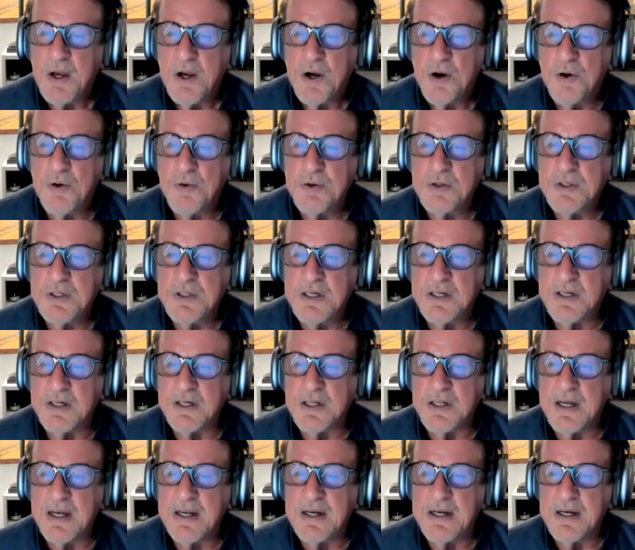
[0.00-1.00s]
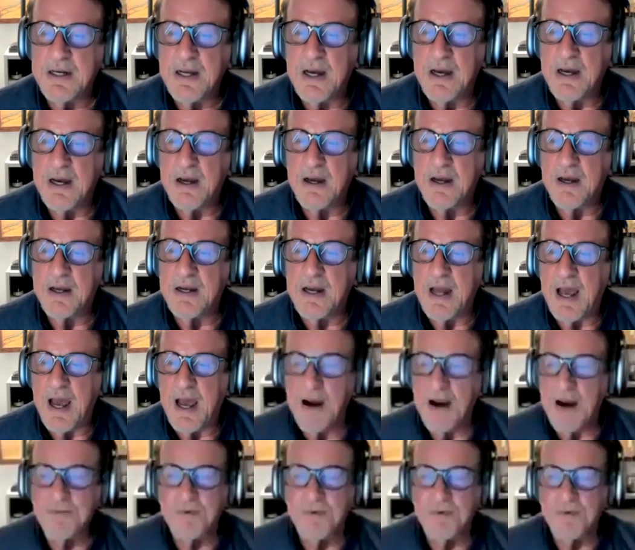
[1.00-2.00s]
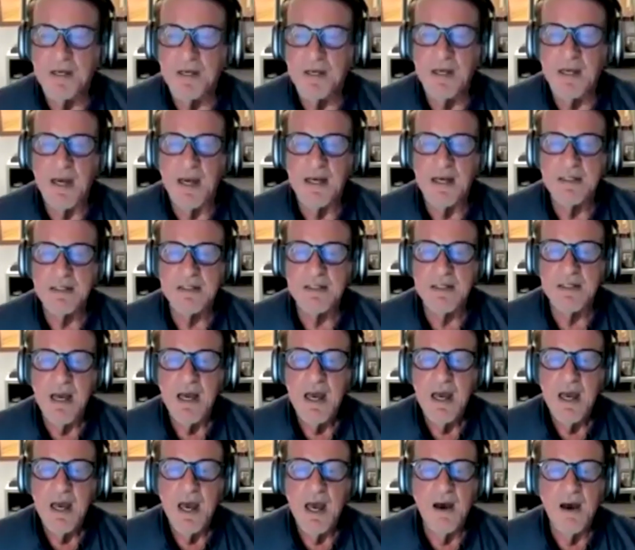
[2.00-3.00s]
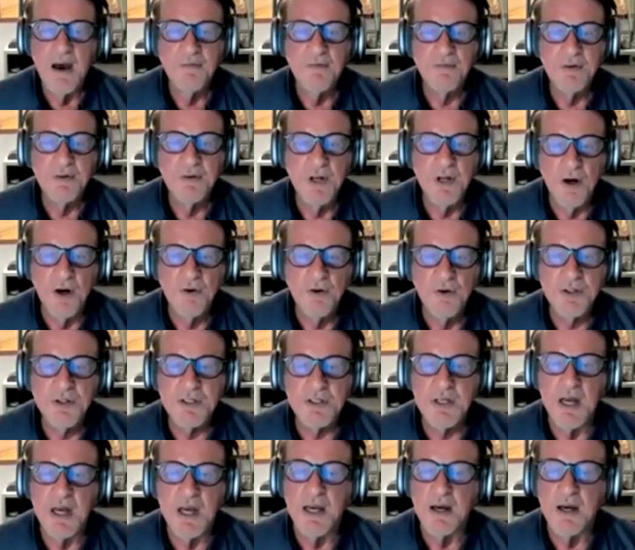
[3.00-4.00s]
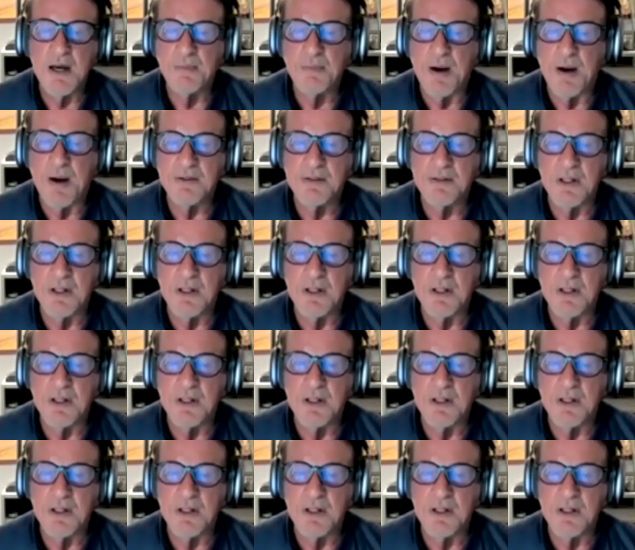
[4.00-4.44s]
who nearly in every case have no say about the